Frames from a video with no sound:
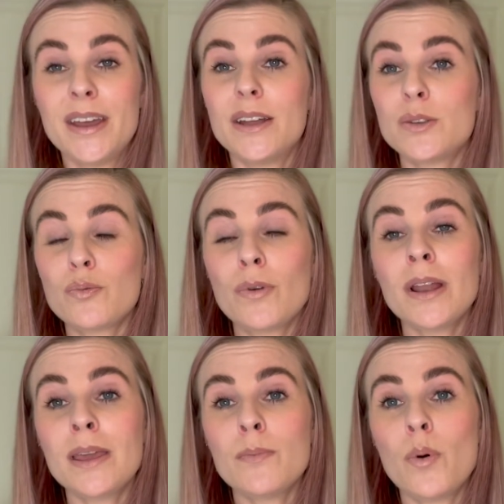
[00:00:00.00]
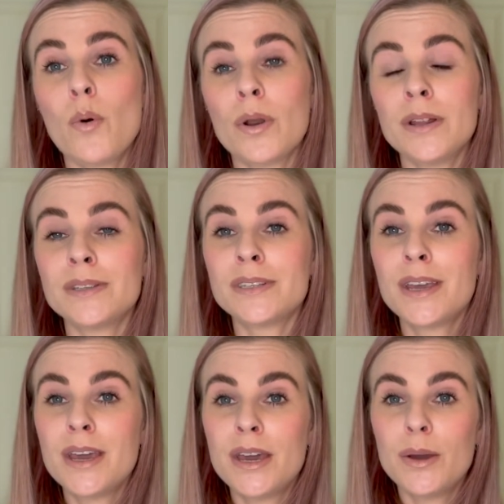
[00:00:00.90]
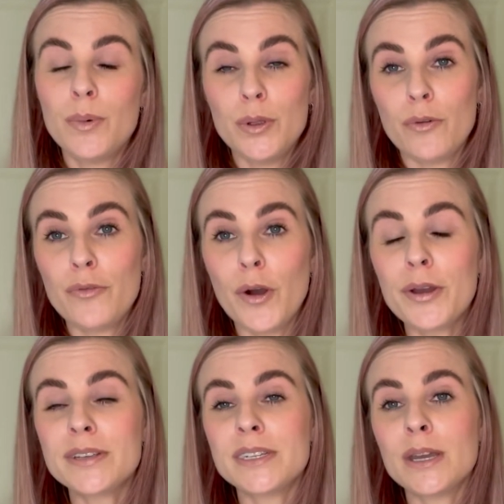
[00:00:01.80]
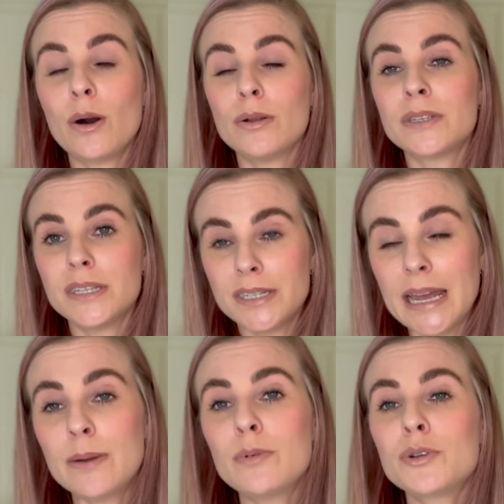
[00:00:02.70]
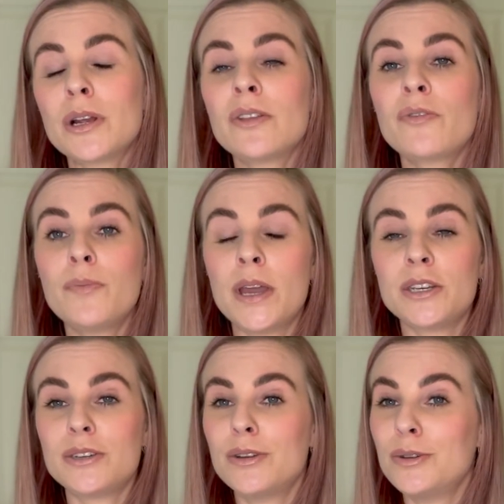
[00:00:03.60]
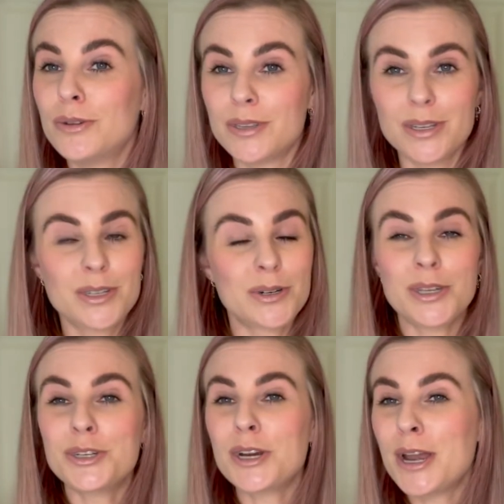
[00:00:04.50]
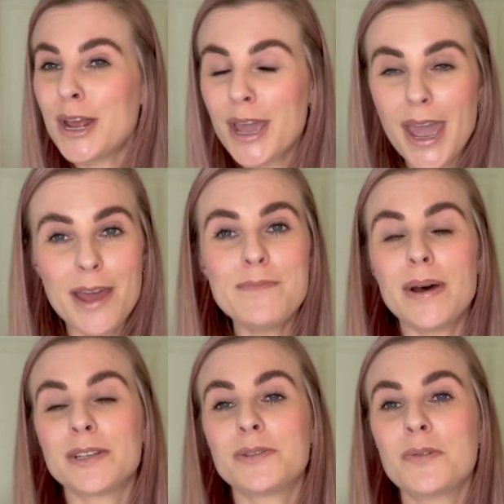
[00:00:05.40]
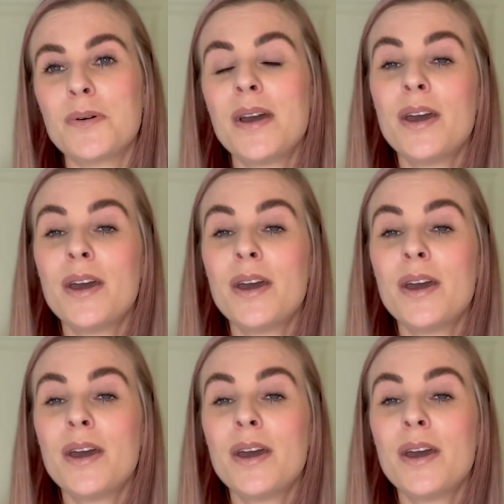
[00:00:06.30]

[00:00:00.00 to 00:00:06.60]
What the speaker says: It's really important when you're focusing on sustainable transformation using strength training and muscle